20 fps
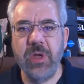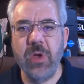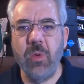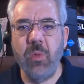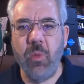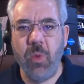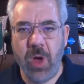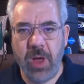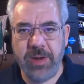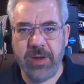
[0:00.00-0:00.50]

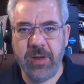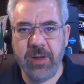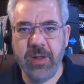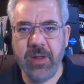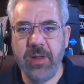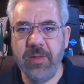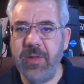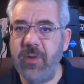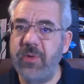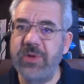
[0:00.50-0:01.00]
One,
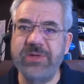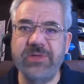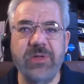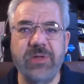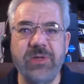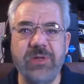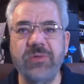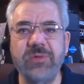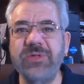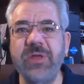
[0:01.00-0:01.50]
there is
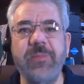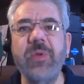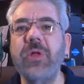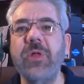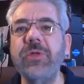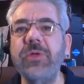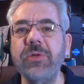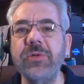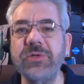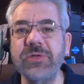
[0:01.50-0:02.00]
no
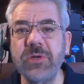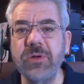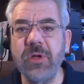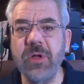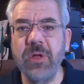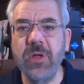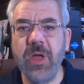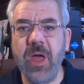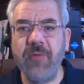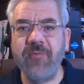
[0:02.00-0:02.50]
typical
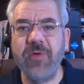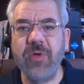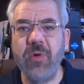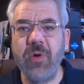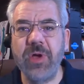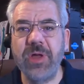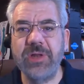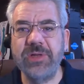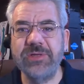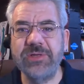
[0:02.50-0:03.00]
user. Every
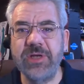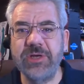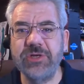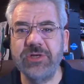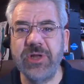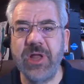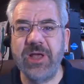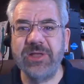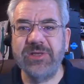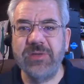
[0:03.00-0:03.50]

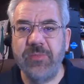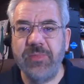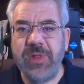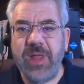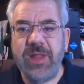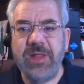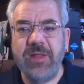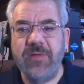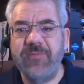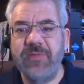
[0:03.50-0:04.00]
organization has a
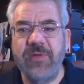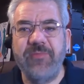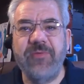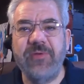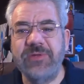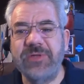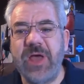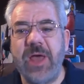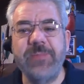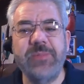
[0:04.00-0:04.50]
blend of
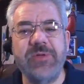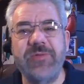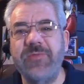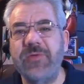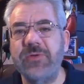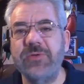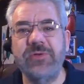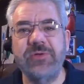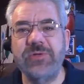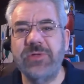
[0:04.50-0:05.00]
different types of
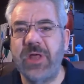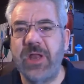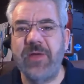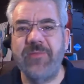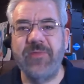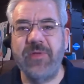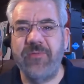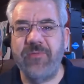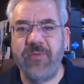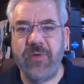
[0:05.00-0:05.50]
users that
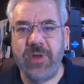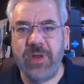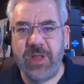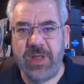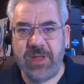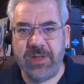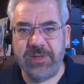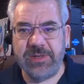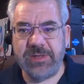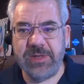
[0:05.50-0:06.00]
have different
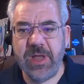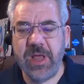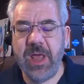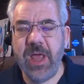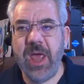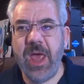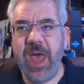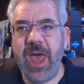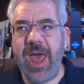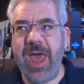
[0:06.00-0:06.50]
needs.
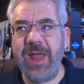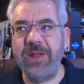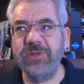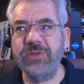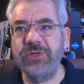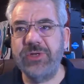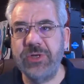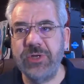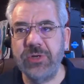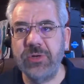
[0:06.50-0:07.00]
And
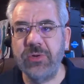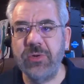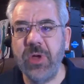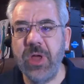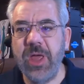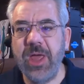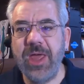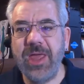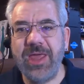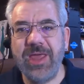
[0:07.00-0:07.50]
two,
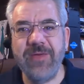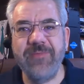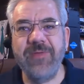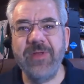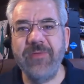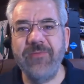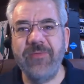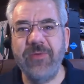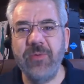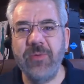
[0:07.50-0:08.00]
even
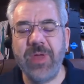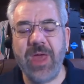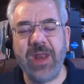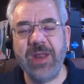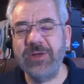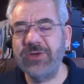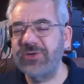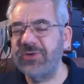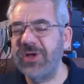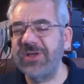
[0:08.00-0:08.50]
if you get,
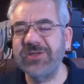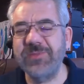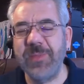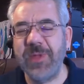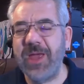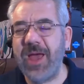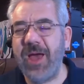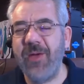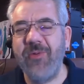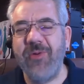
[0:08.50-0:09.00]
and trust
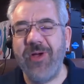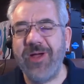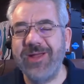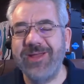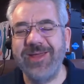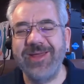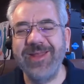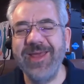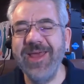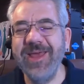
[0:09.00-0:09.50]
me, I've
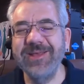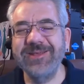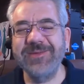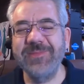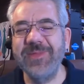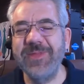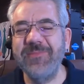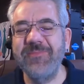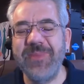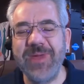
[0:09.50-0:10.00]
worked at some
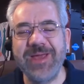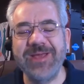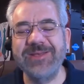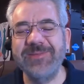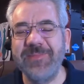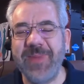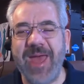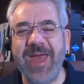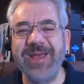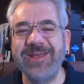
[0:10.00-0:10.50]
of the
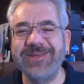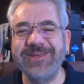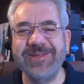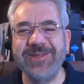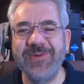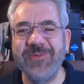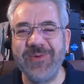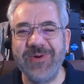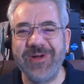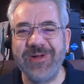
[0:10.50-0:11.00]
biggest banks in
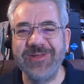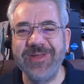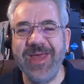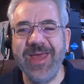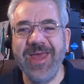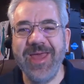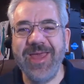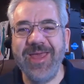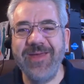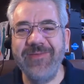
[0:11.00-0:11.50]
the world,
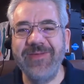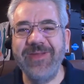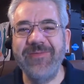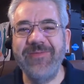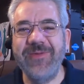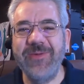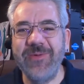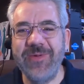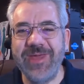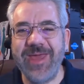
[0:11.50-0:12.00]
even
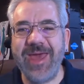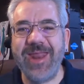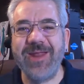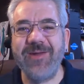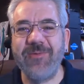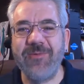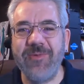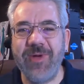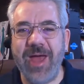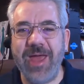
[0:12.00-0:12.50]
if you get it
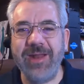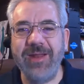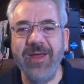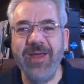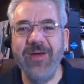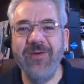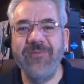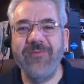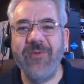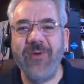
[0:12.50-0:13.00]
right
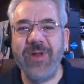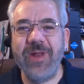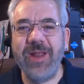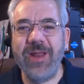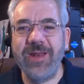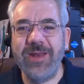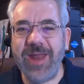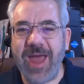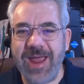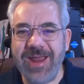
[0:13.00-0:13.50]
for
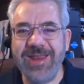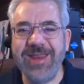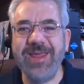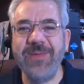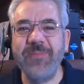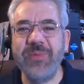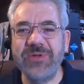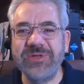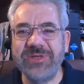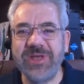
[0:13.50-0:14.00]

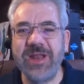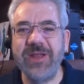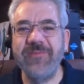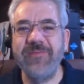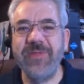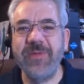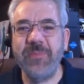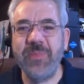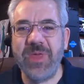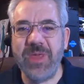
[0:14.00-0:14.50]
90% of
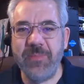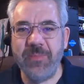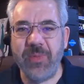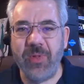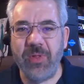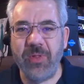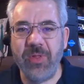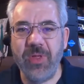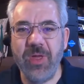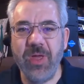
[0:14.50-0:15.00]
the people,